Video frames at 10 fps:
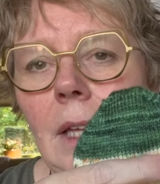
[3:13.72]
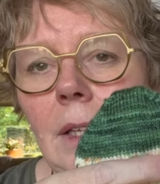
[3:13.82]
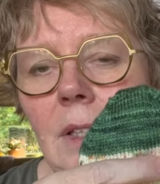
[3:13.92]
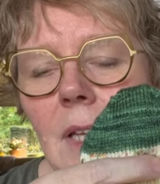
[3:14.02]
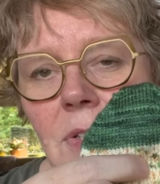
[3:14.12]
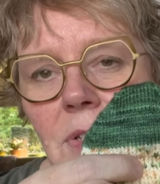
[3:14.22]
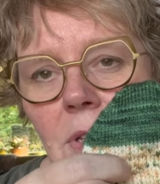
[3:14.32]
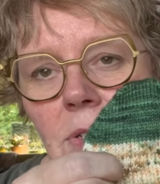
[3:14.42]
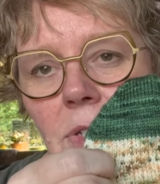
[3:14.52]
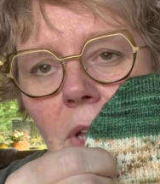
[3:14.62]
This
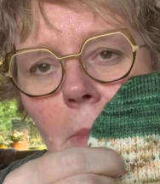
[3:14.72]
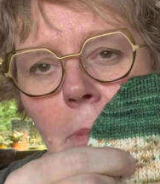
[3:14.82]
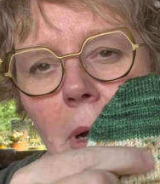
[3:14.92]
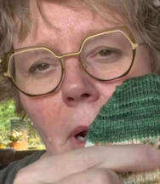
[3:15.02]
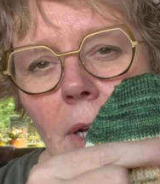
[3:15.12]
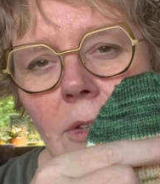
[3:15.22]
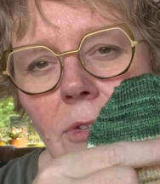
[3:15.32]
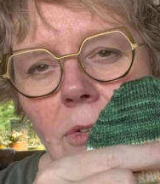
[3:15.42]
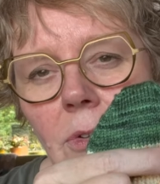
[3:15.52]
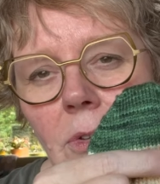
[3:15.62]
is a
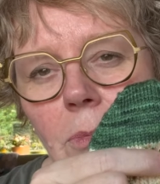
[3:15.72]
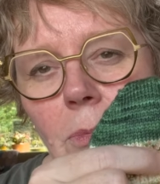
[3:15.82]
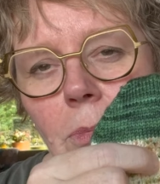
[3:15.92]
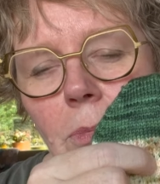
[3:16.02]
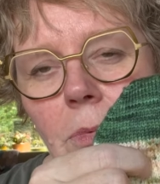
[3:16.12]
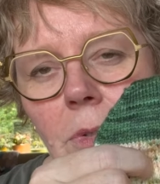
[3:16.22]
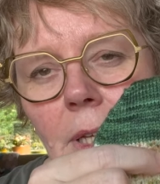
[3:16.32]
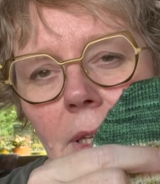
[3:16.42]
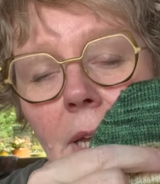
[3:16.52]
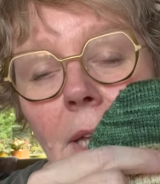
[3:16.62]
part
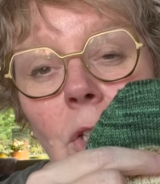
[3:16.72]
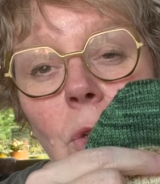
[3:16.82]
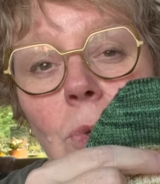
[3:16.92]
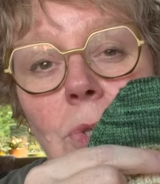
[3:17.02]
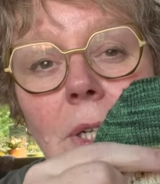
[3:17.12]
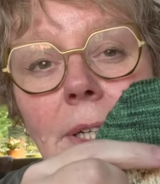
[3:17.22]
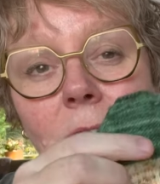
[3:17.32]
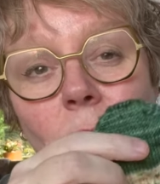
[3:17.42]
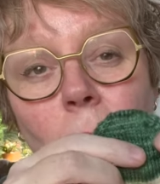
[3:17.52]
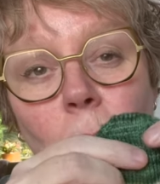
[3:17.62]
that can use a
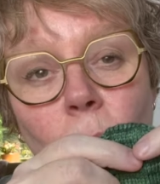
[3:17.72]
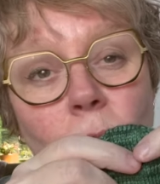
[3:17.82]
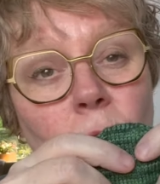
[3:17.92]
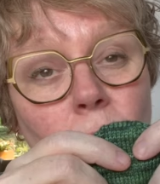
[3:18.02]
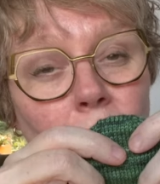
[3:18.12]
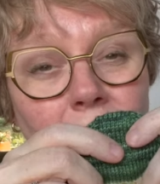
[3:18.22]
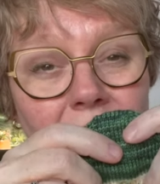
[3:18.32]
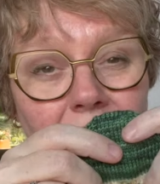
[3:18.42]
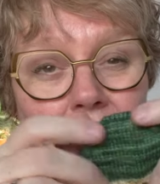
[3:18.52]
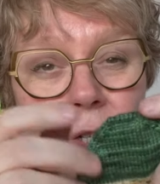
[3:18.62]
little more
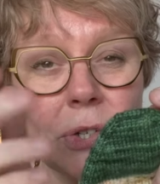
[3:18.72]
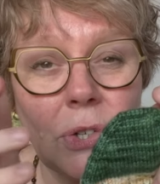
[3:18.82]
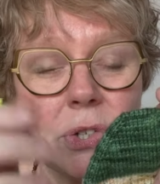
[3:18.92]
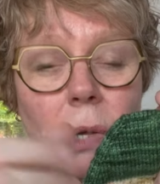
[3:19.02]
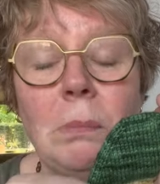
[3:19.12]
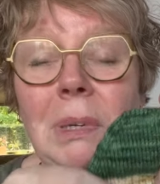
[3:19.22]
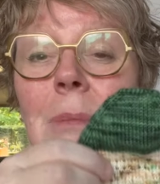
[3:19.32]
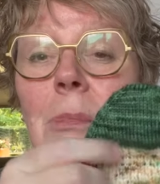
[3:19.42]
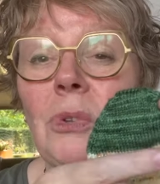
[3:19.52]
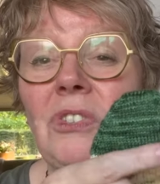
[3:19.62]
sturdiness. Some
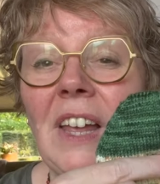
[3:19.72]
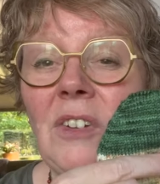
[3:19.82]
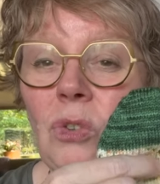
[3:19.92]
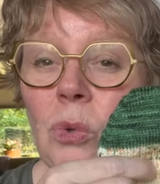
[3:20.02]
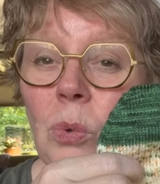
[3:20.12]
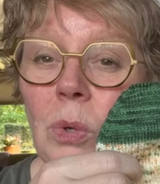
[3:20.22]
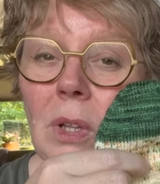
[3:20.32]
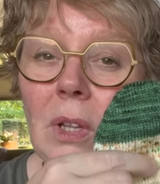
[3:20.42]
people tend to